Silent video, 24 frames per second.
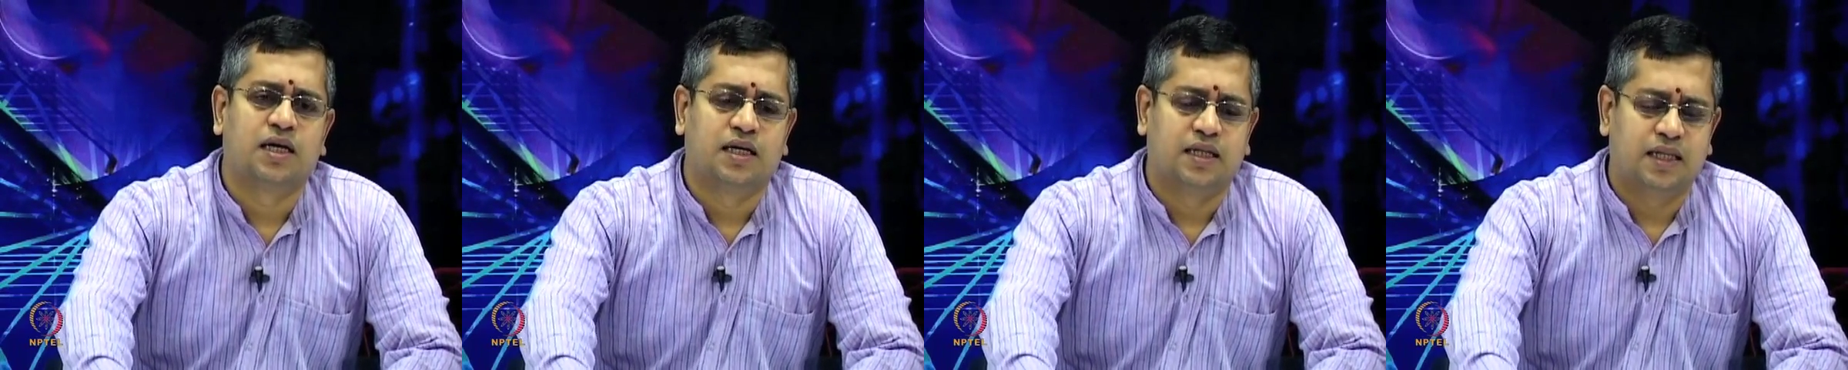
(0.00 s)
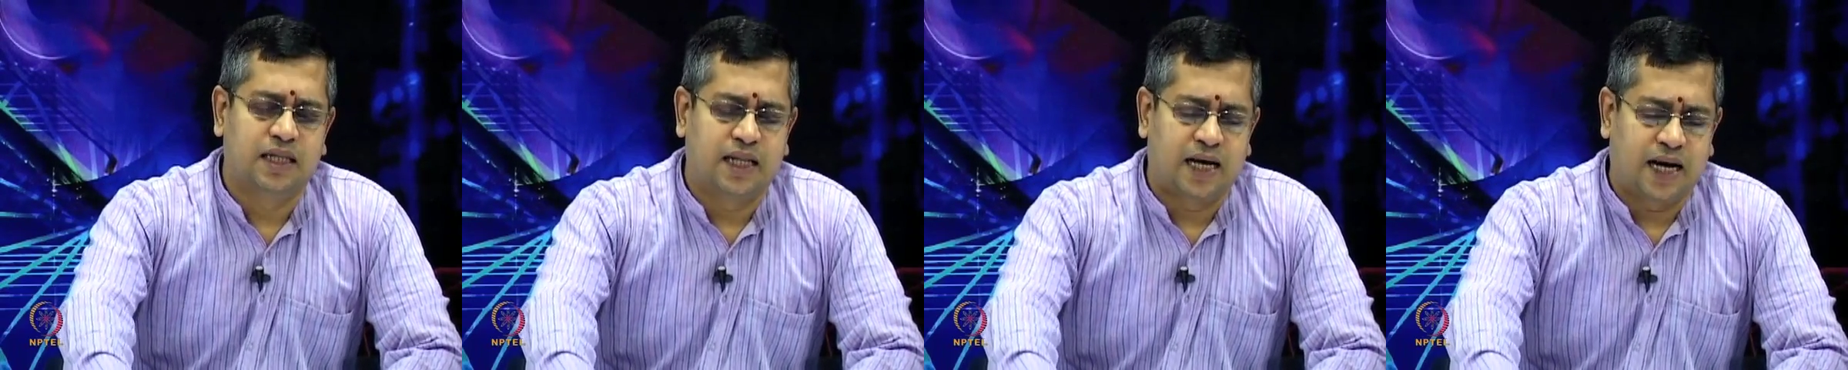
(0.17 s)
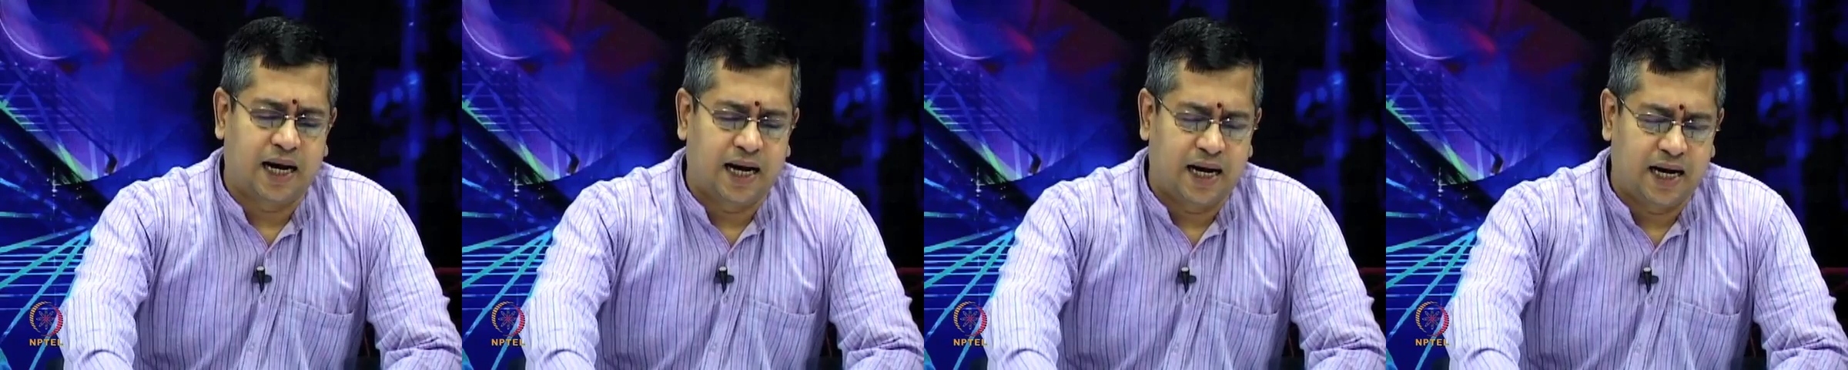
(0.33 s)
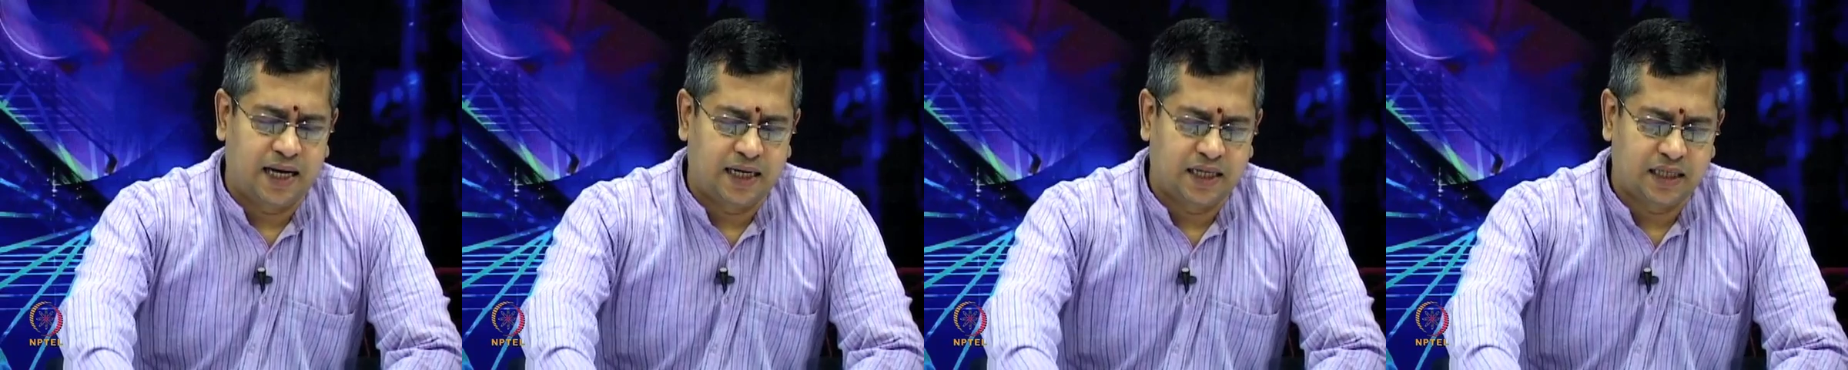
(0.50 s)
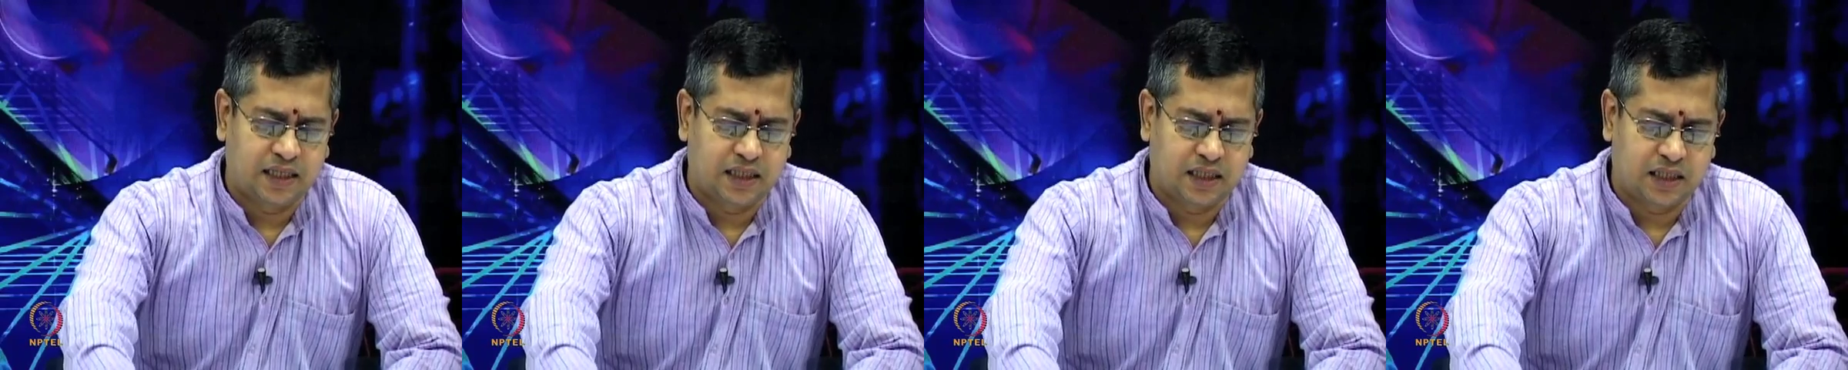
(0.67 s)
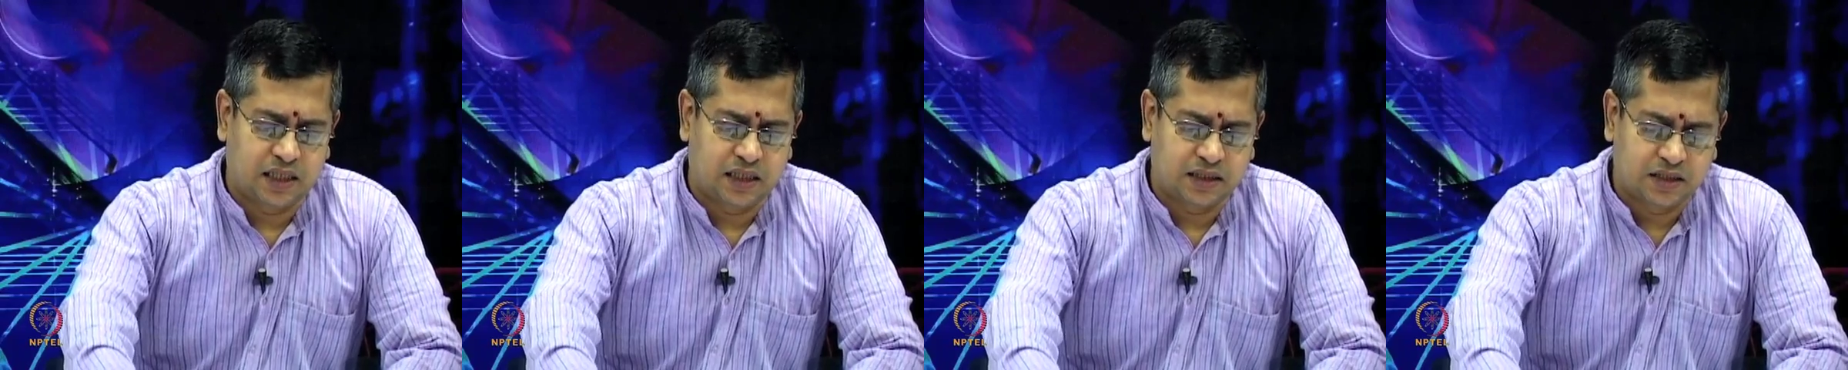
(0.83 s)

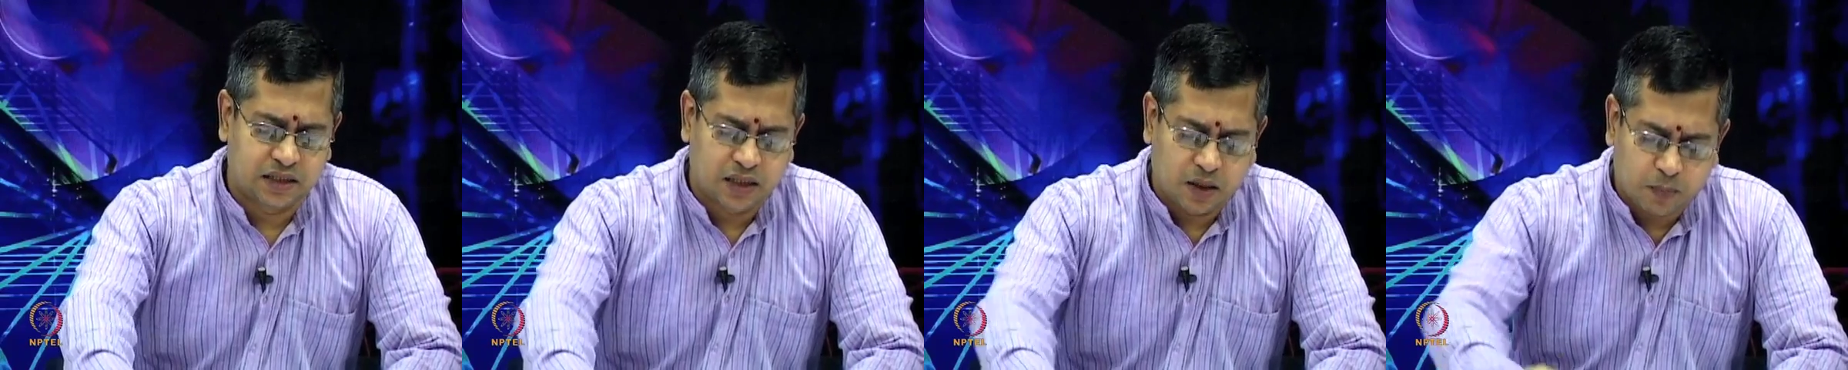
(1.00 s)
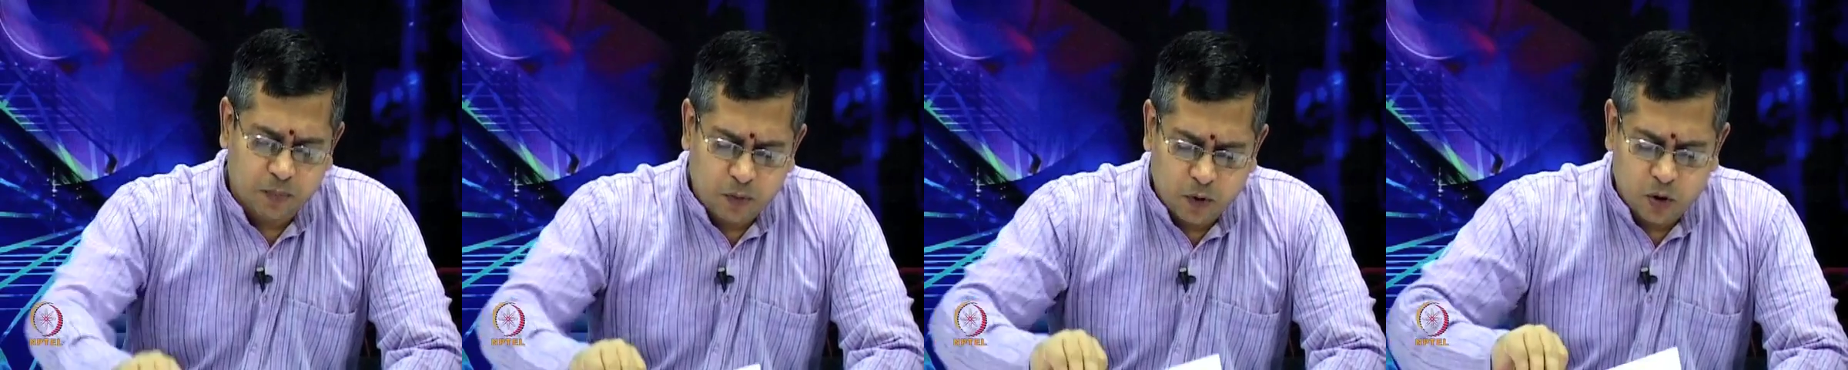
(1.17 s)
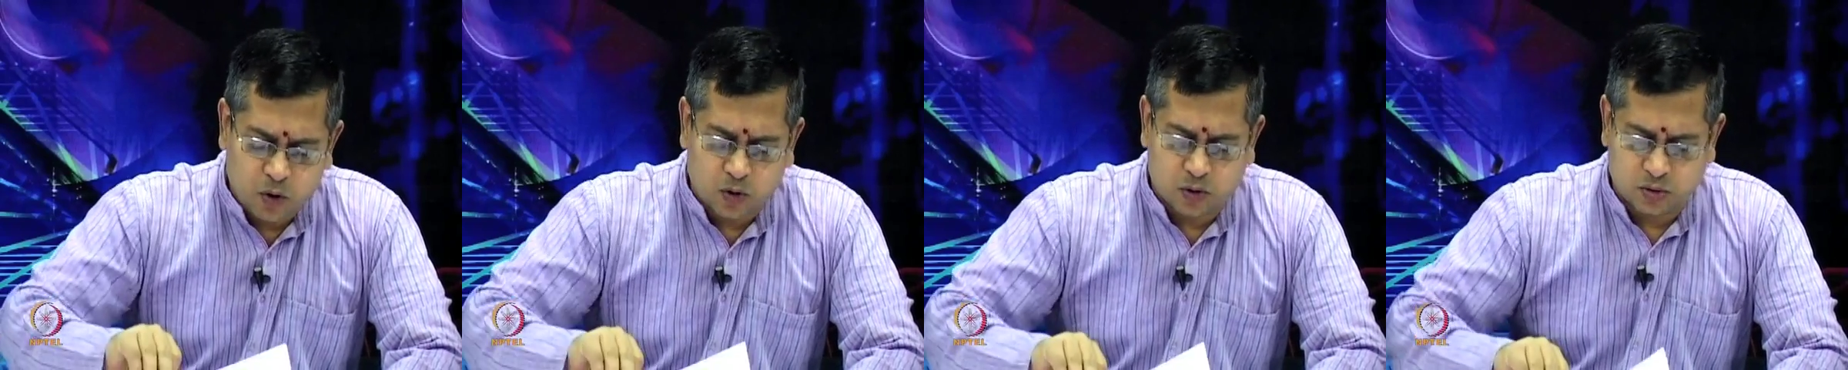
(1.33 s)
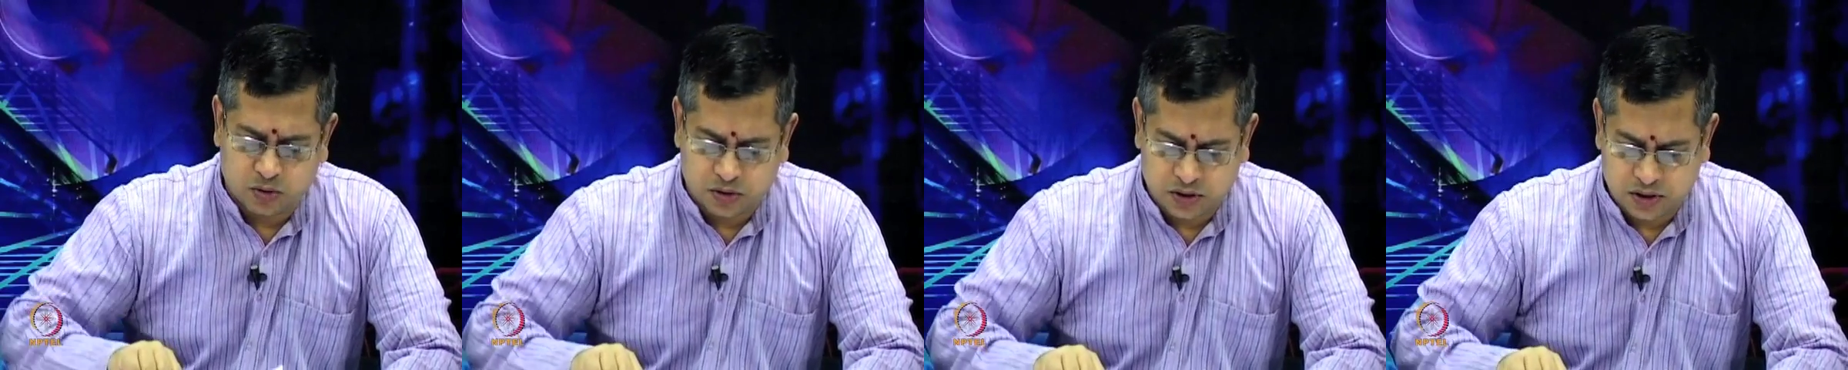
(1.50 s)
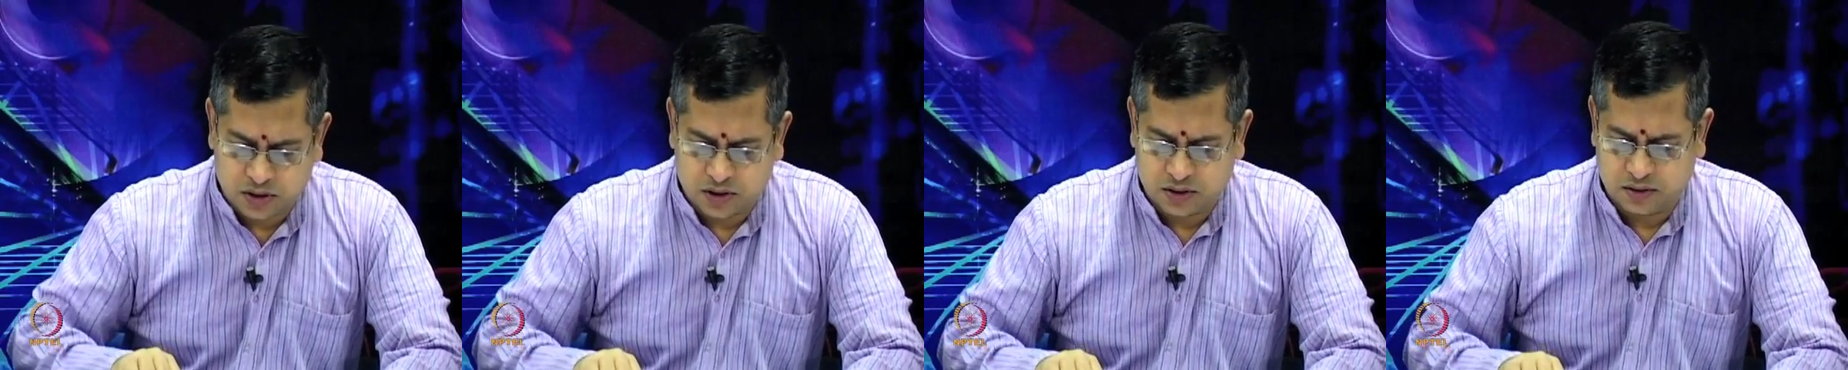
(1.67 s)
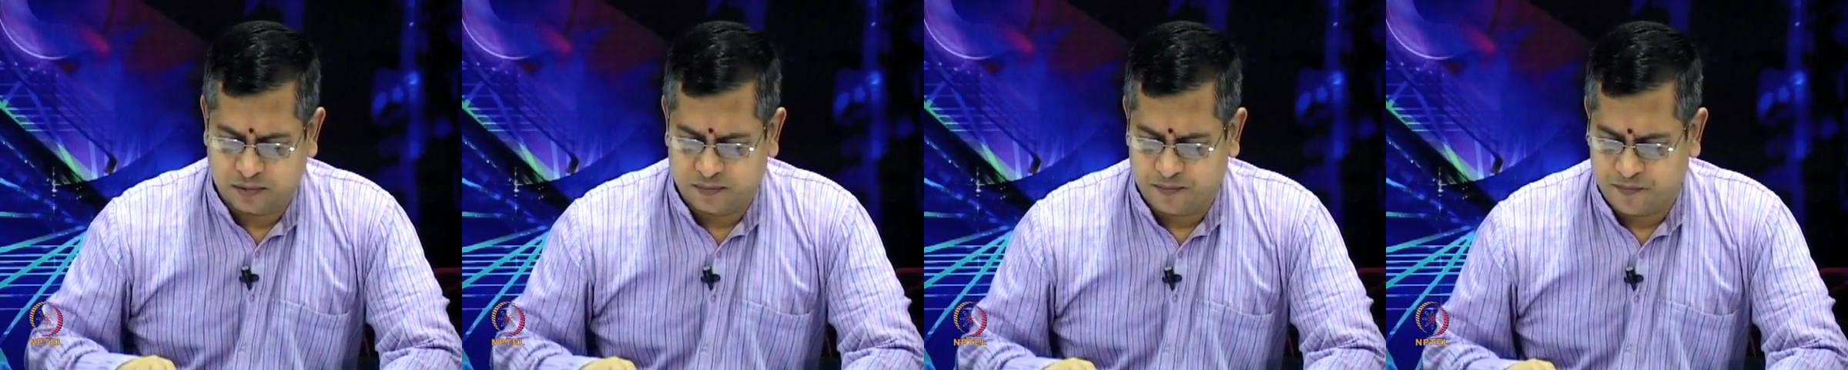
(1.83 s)
that
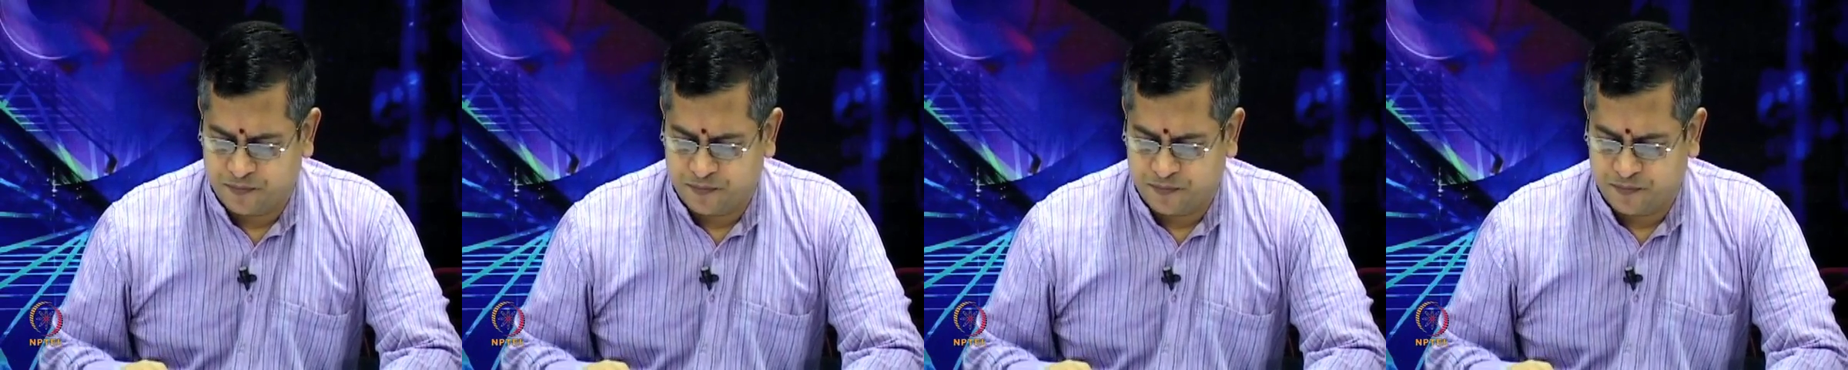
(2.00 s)
suppose